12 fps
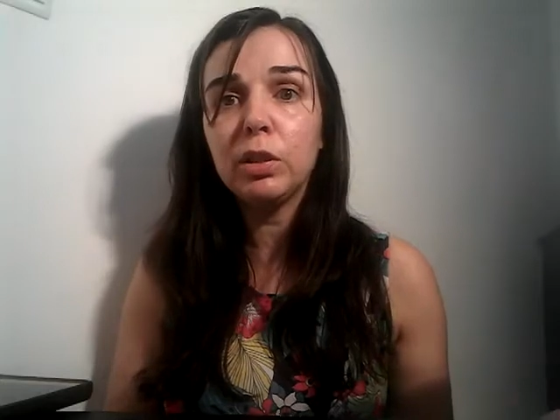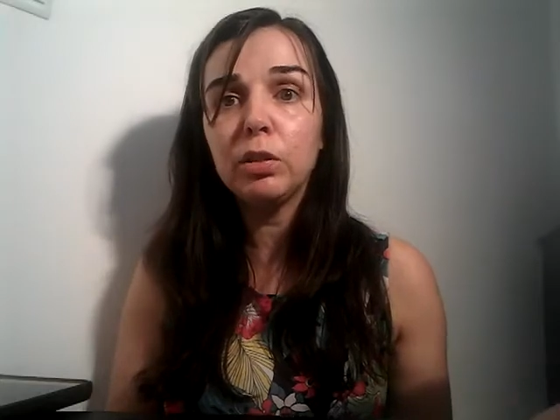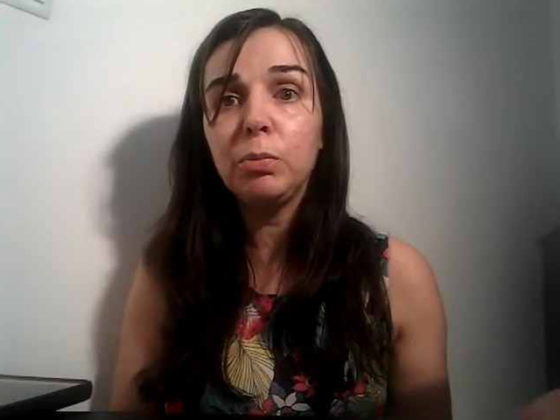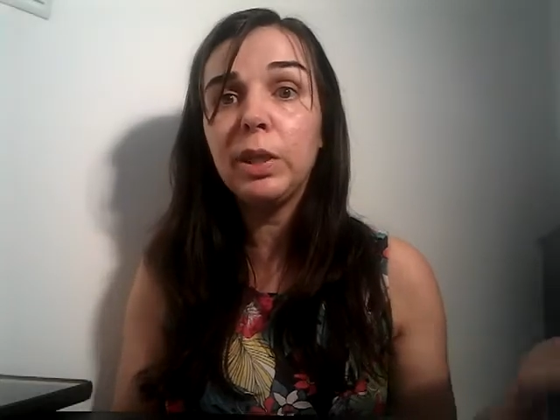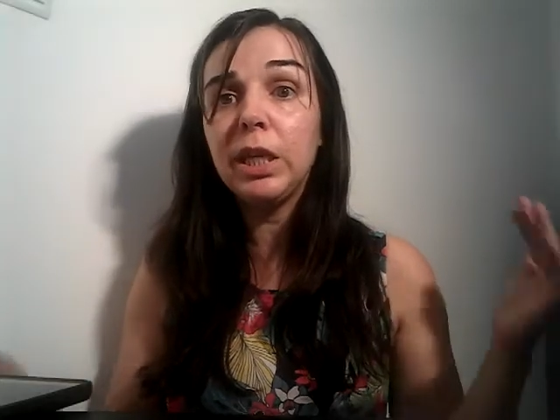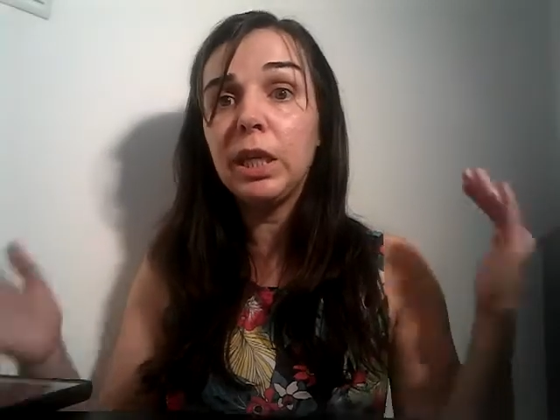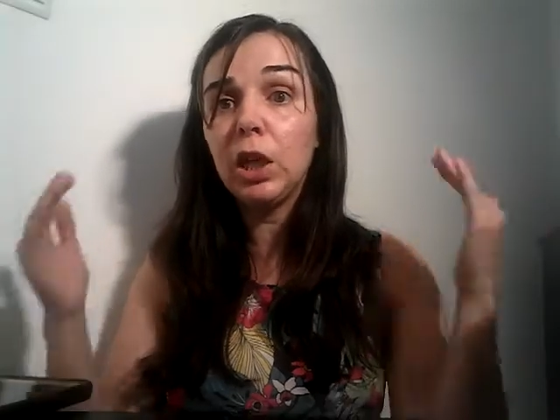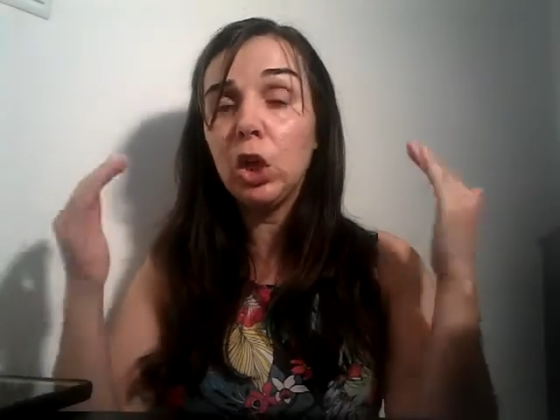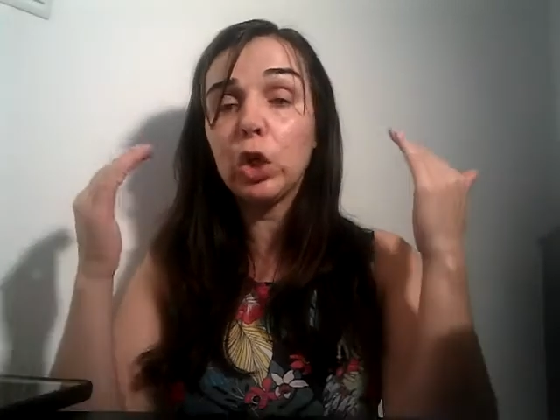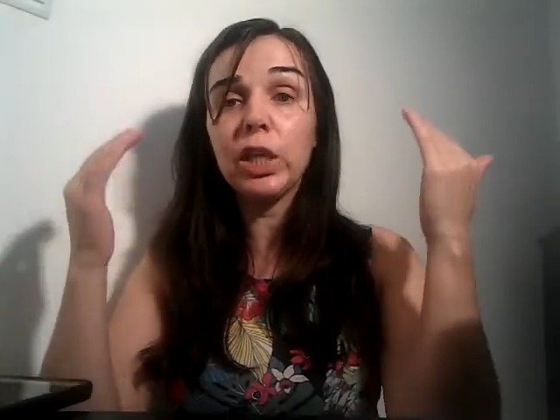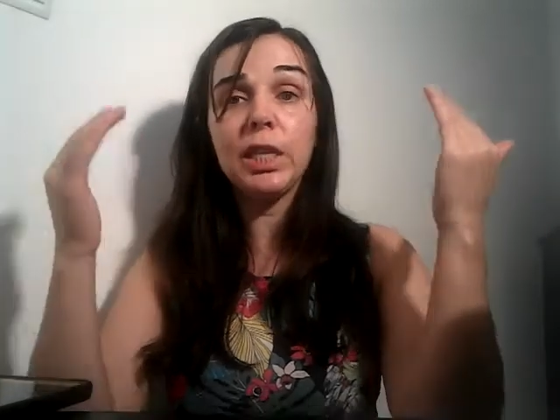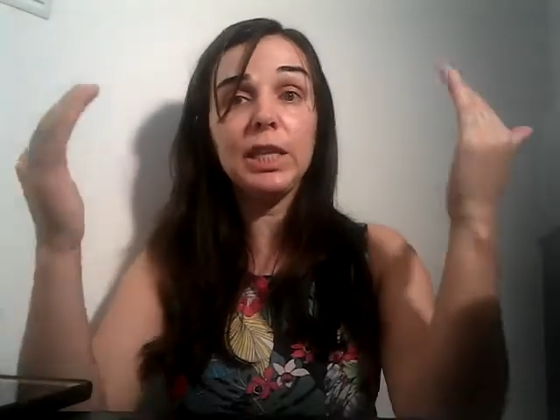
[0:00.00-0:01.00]
could be
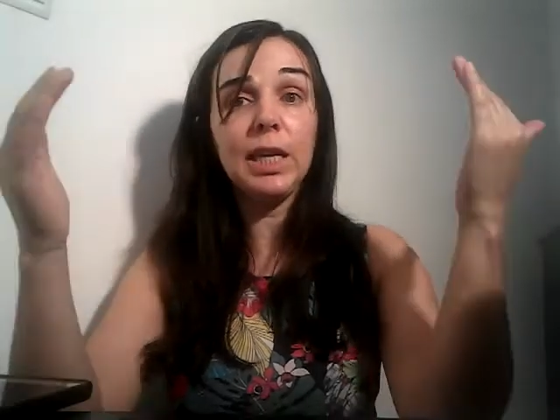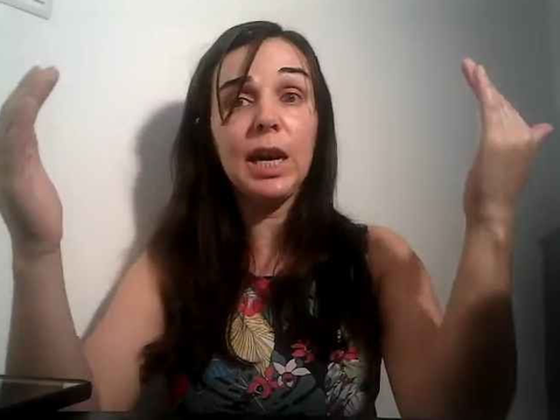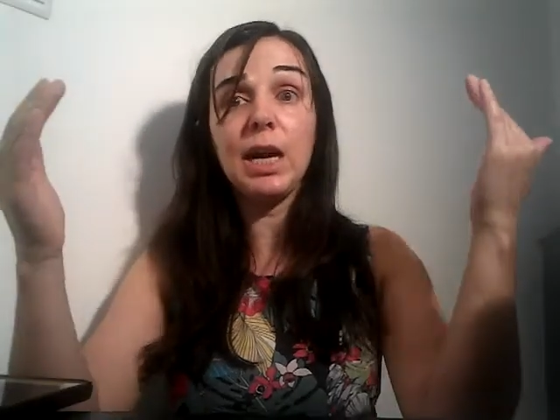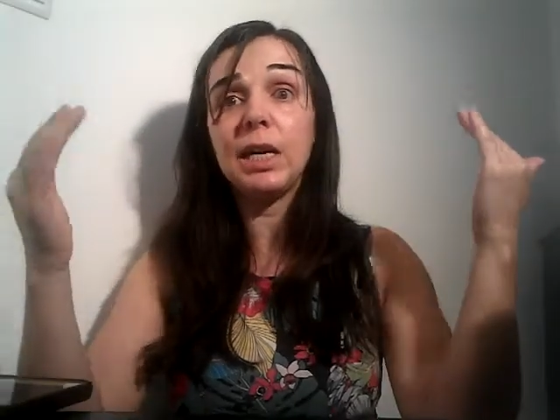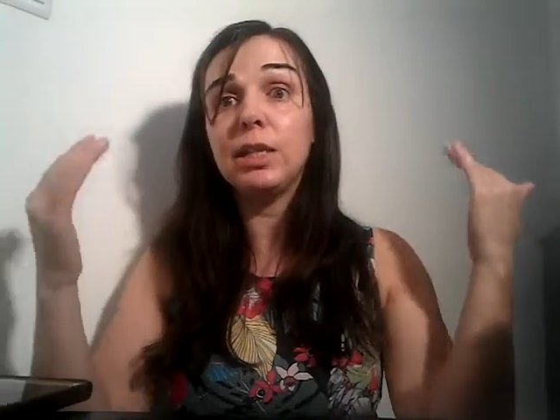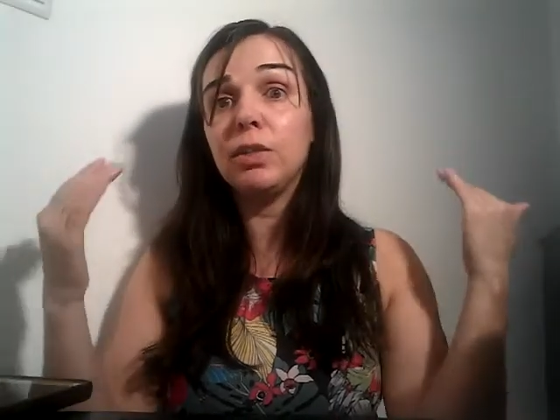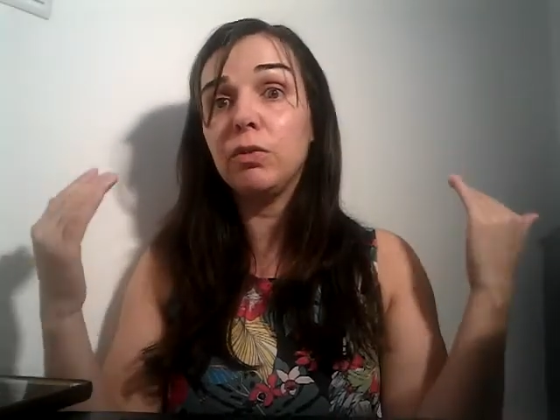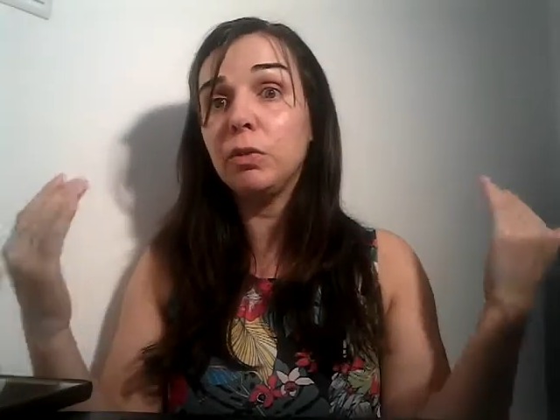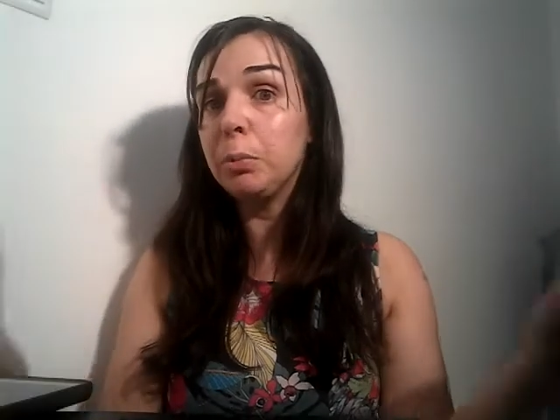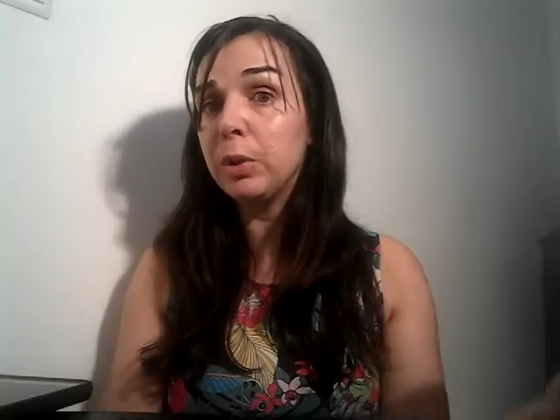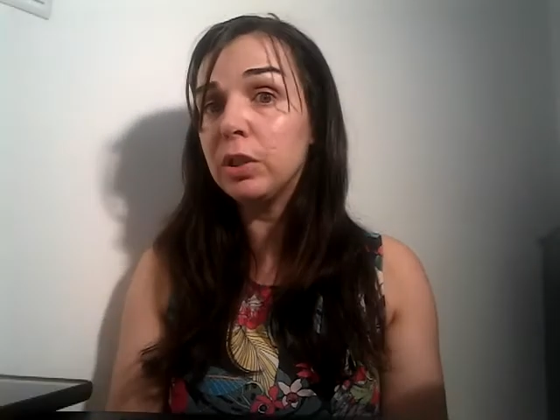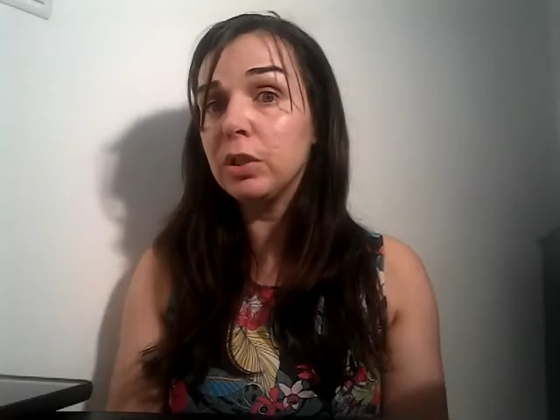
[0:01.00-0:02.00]
look in the eyes of the
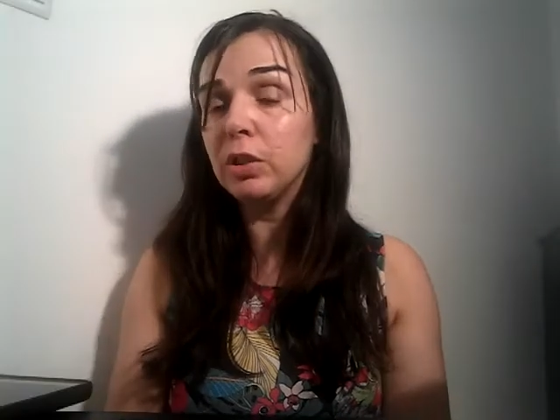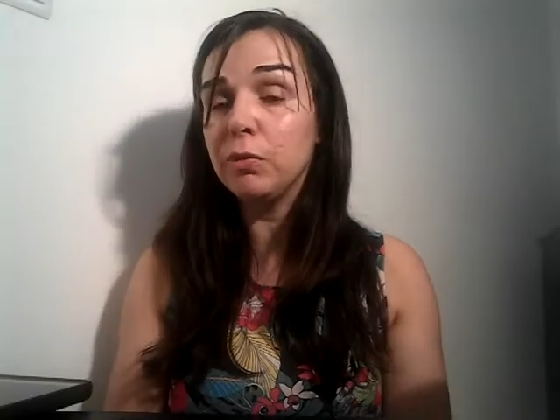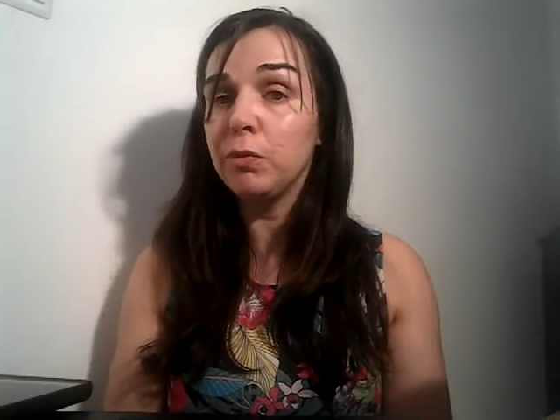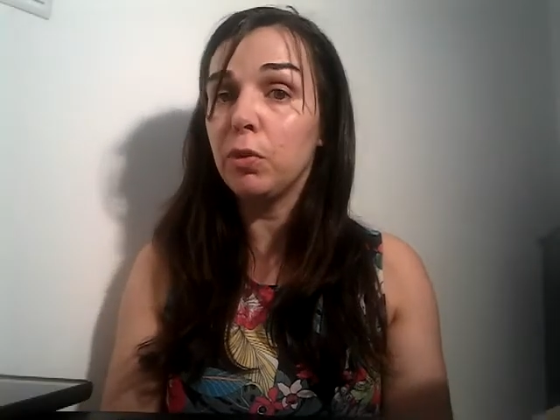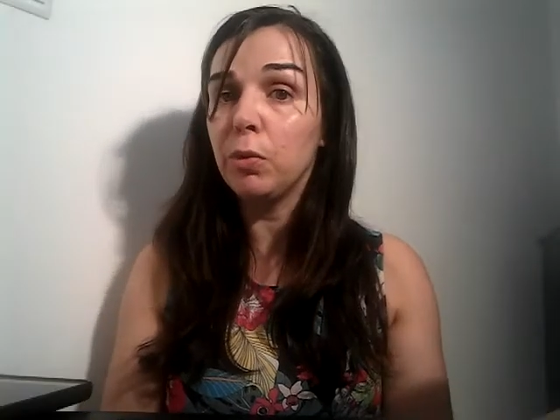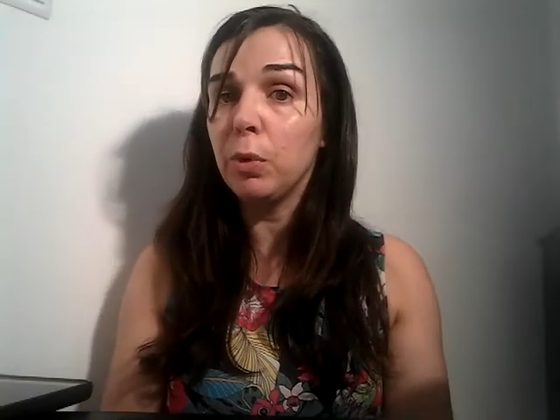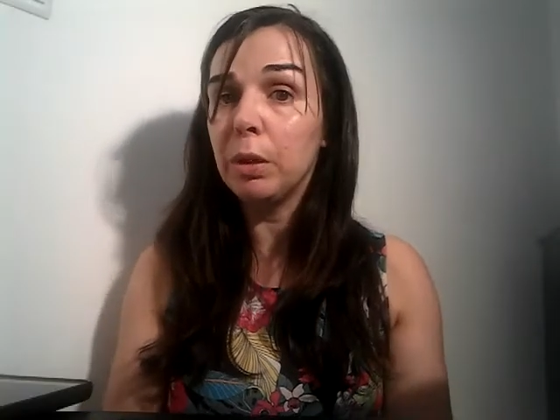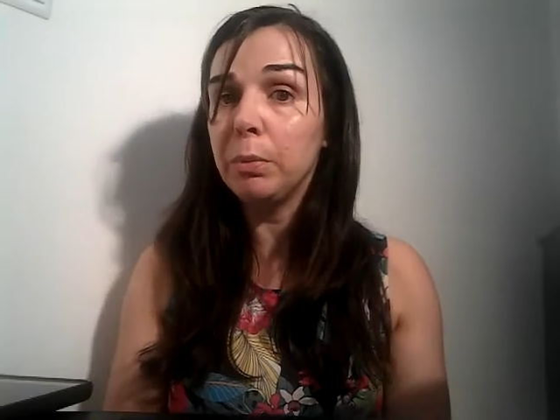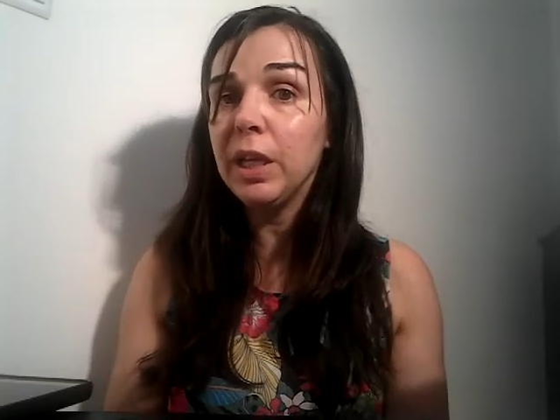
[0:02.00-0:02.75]
person for 1